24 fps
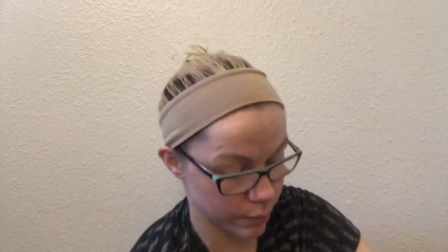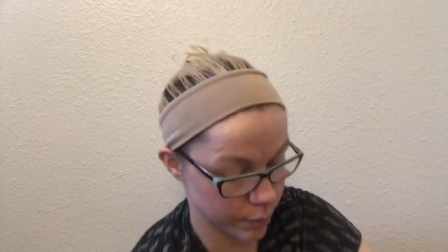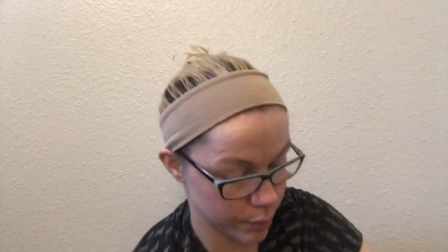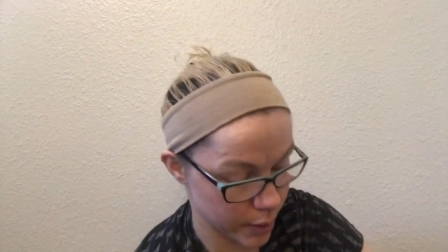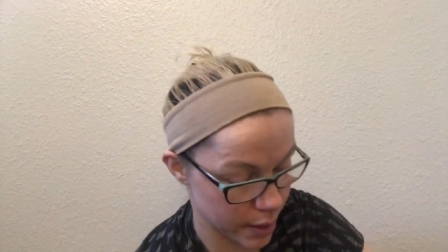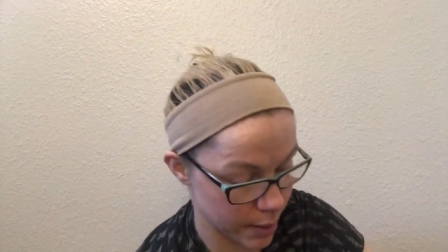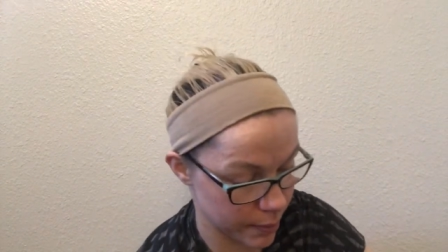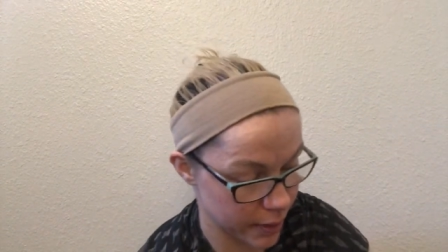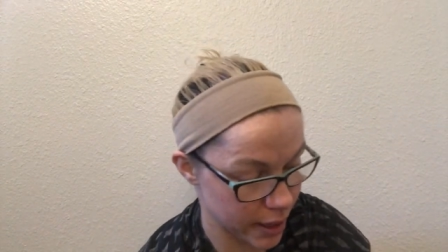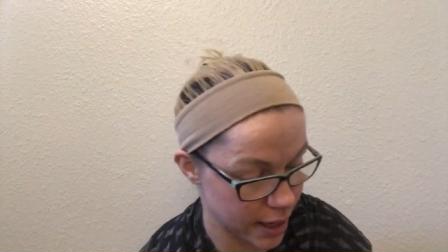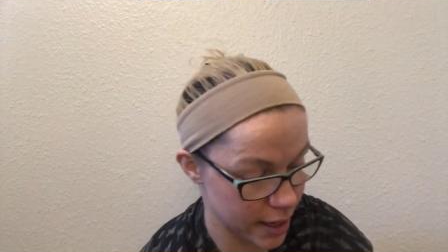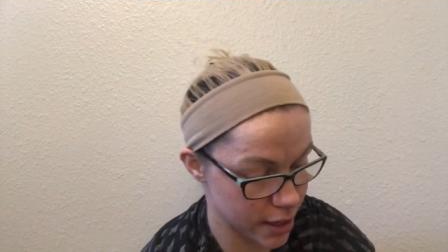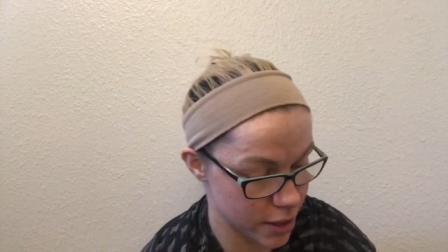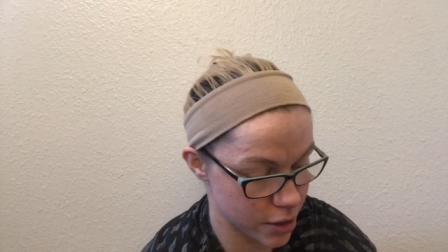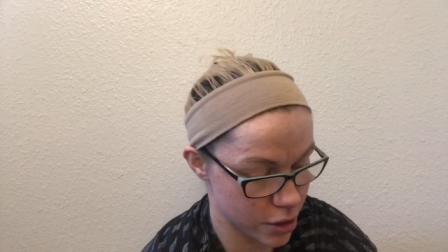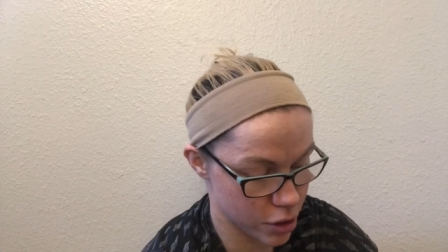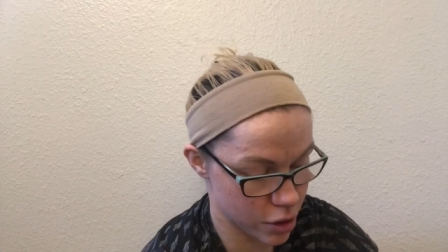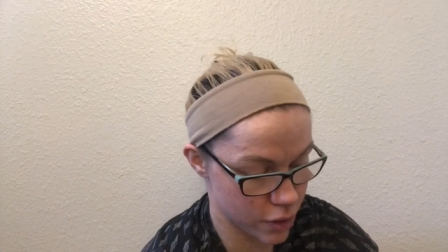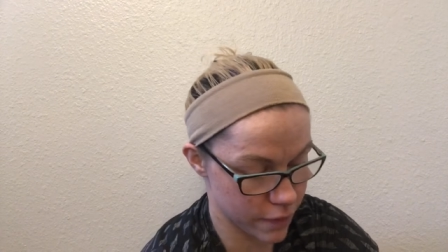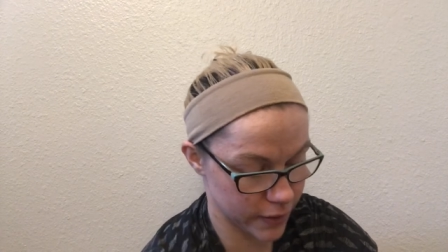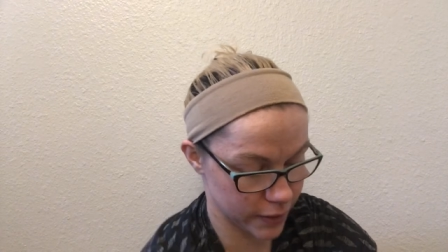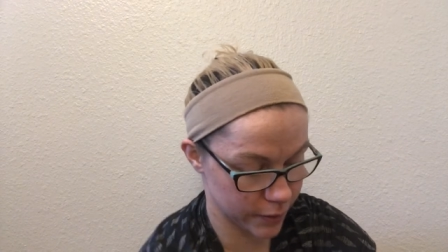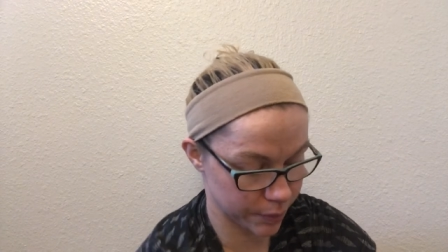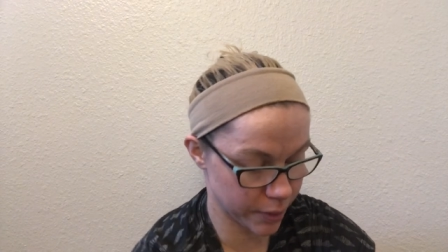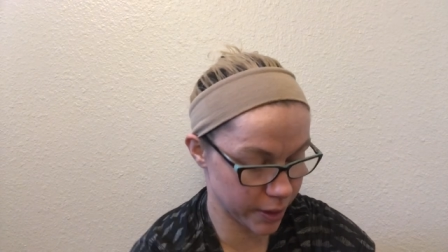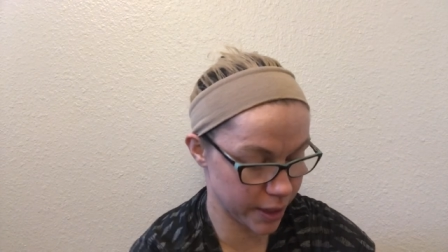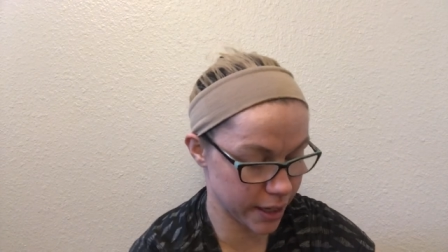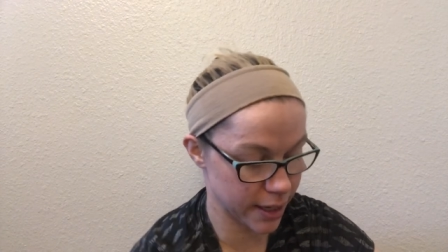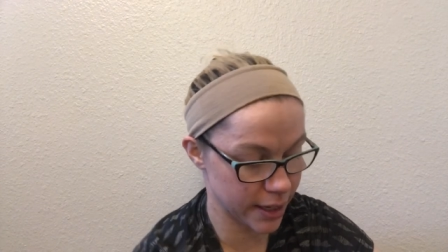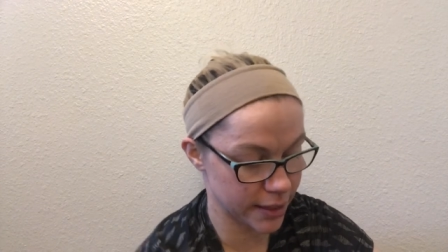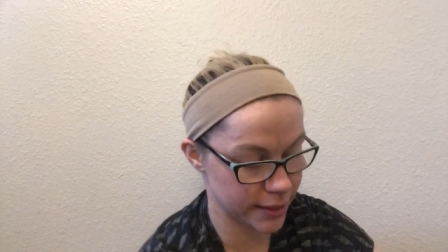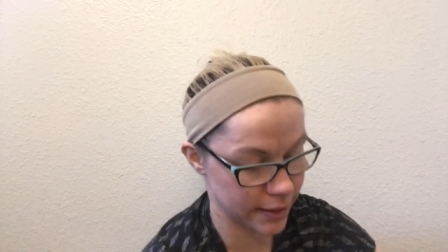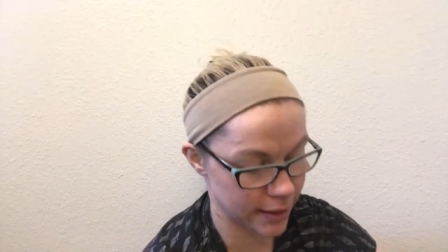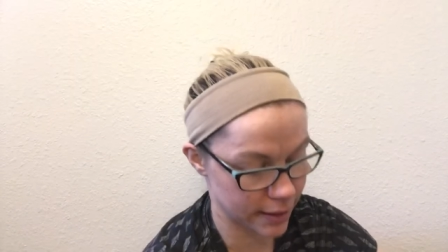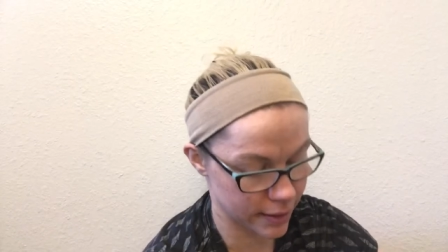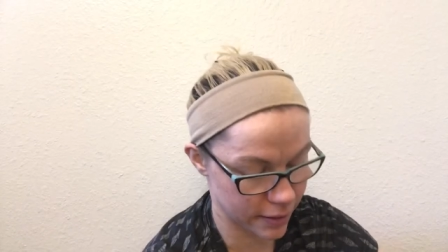But I'm kind of nervous
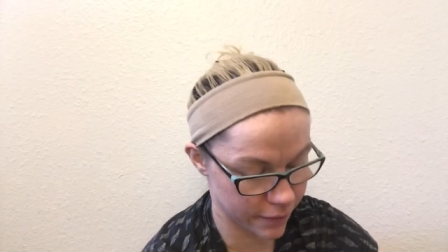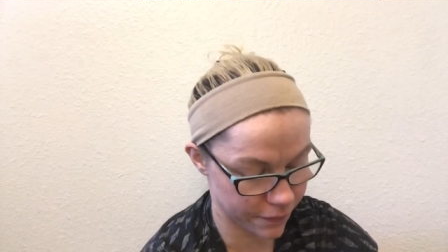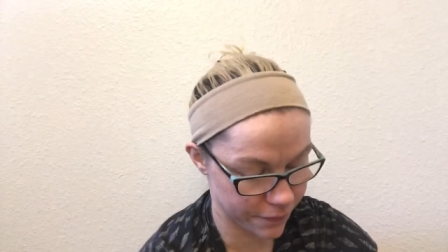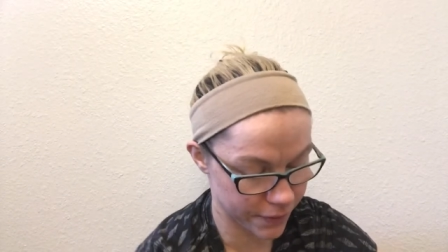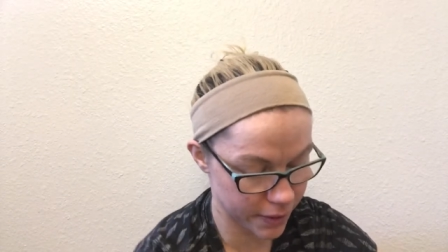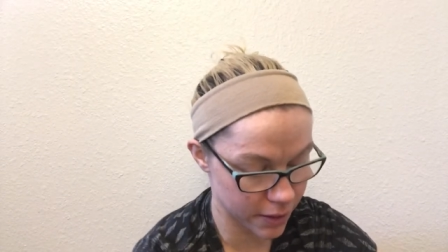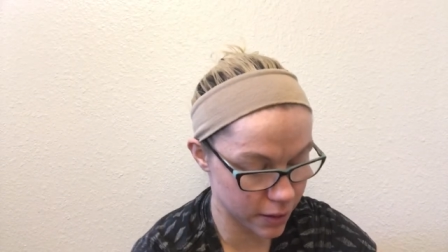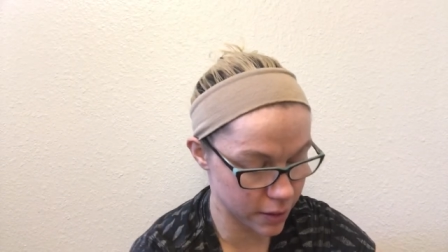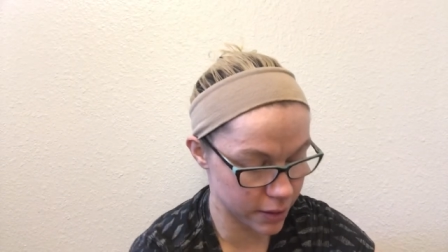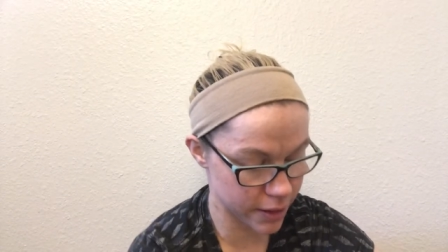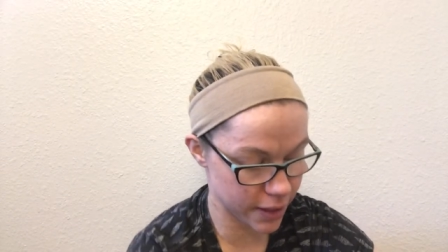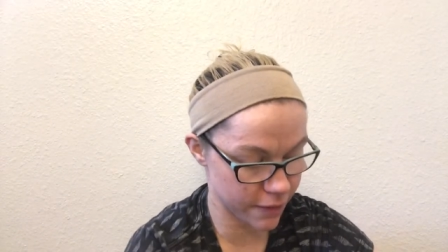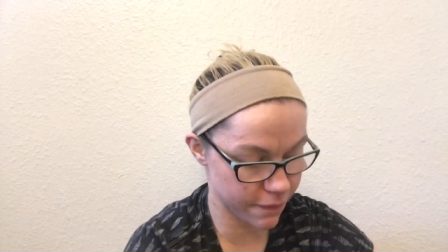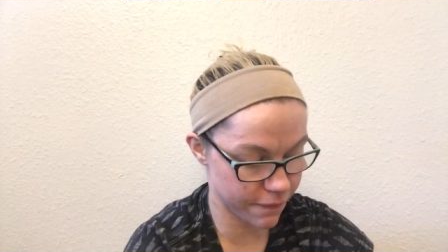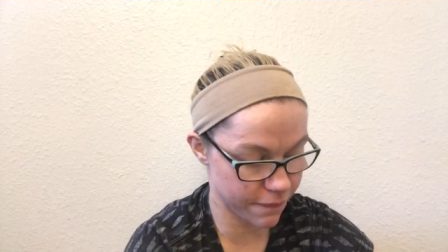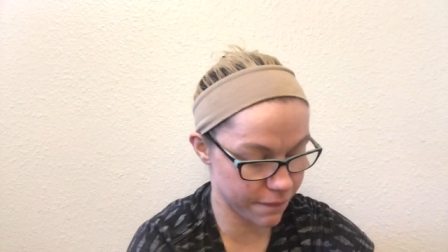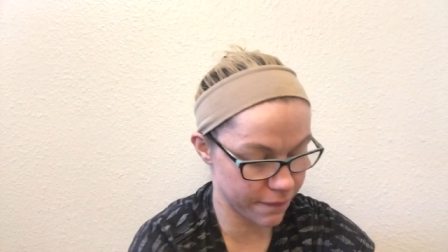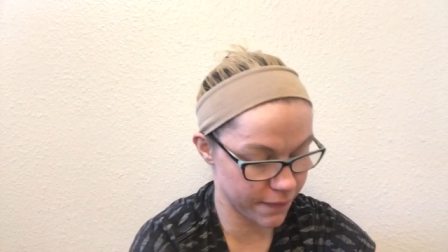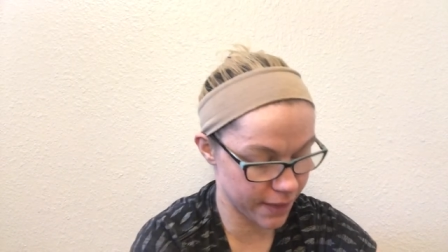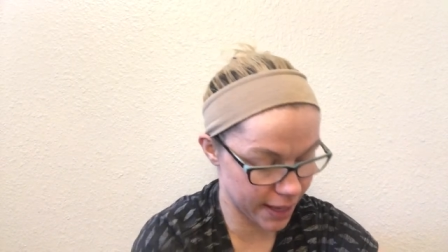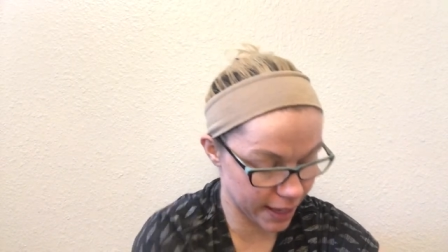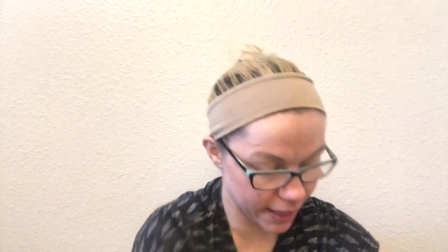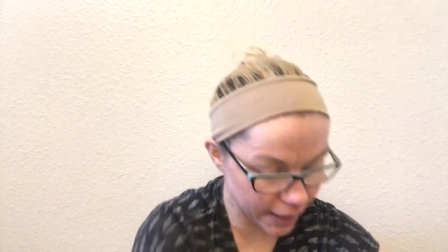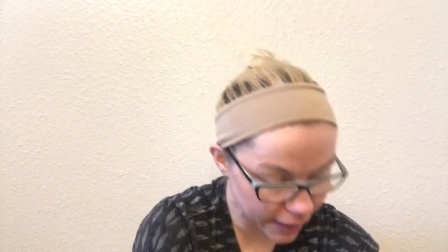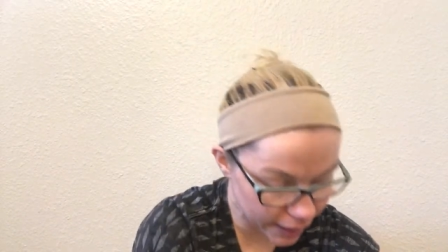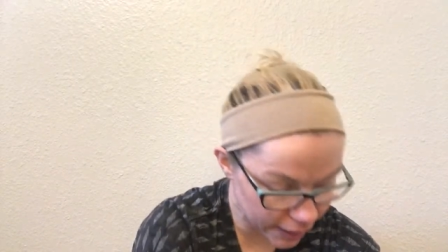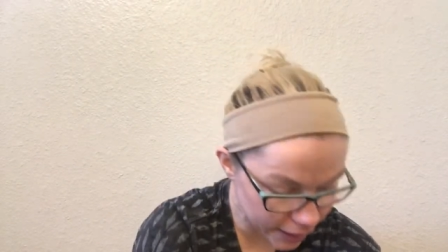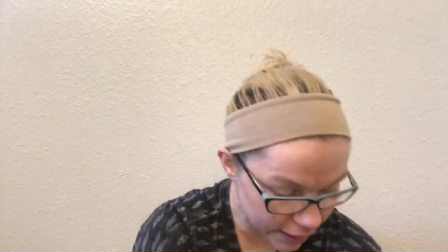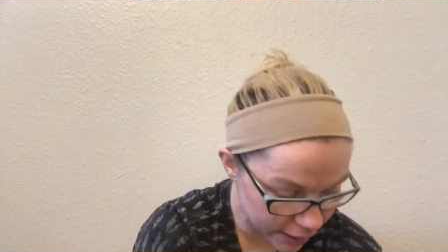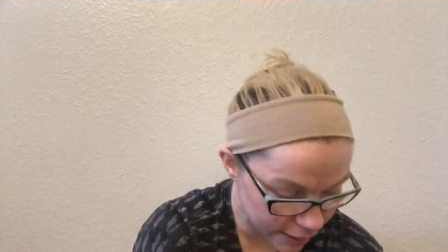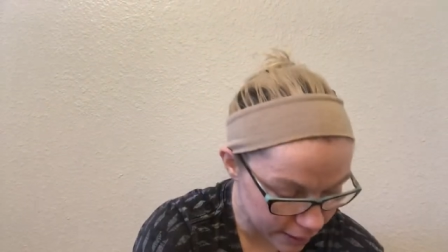because the fiddle leaf fig